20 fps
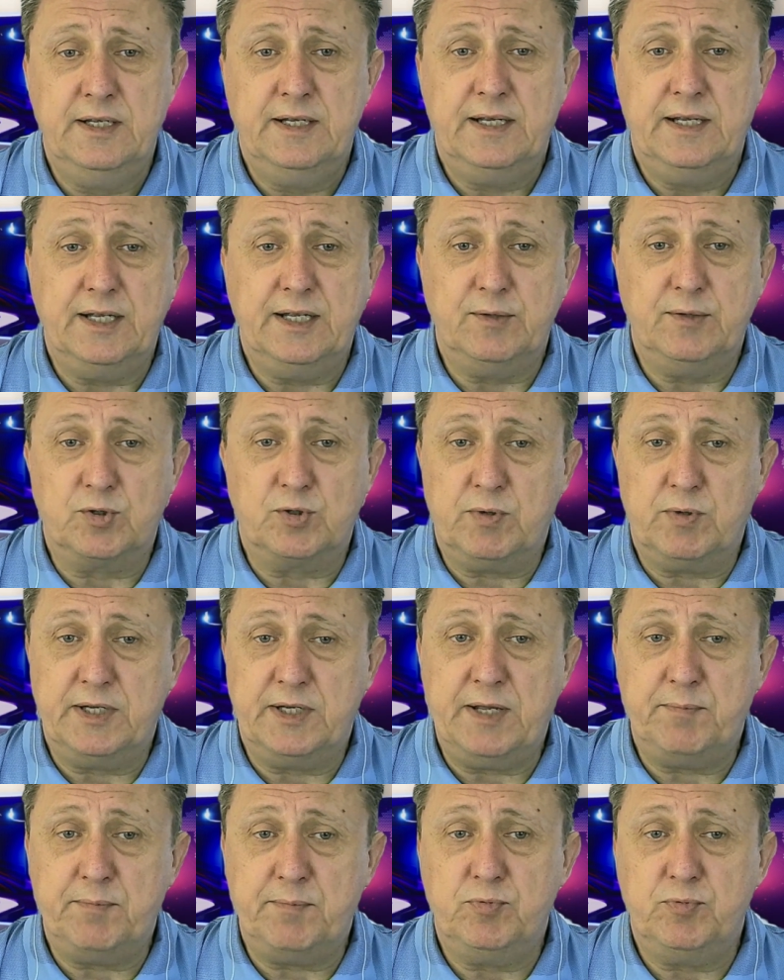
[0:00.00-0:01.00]
and we're quite
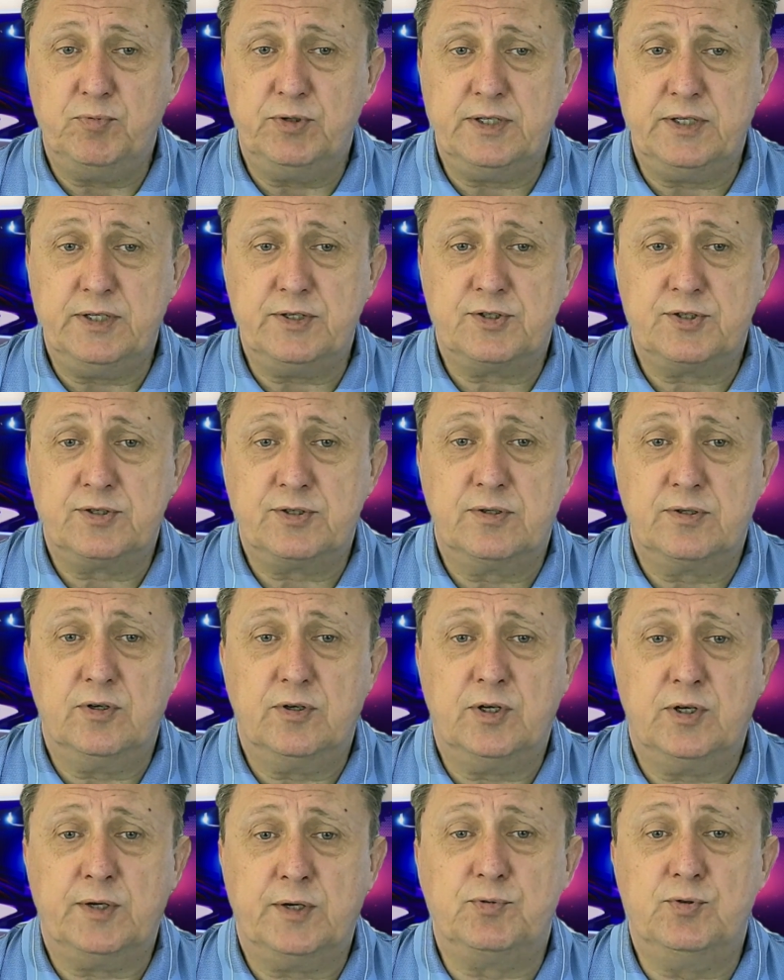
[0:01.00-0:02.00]
happy with this,
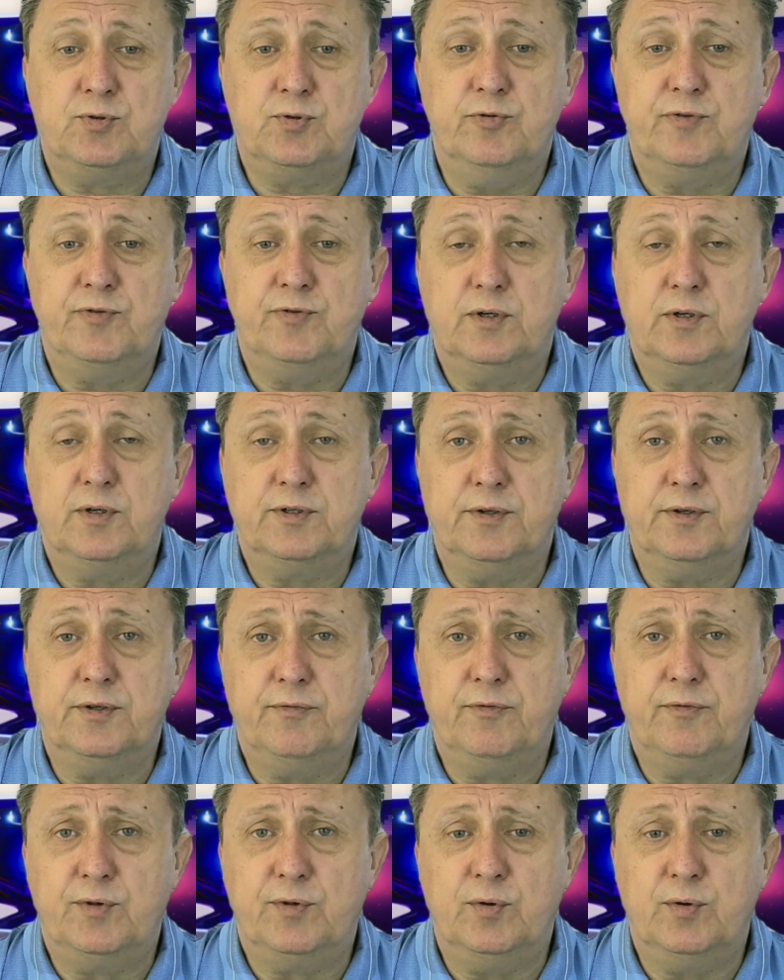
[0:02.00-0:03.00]
up to
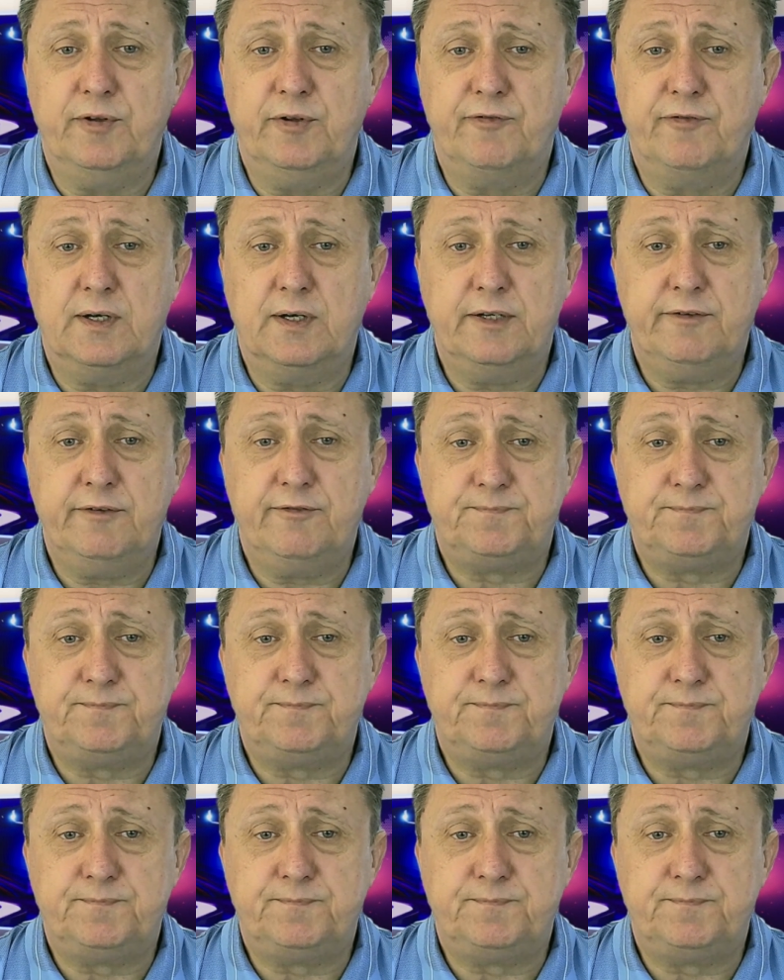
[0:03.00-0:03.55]
435.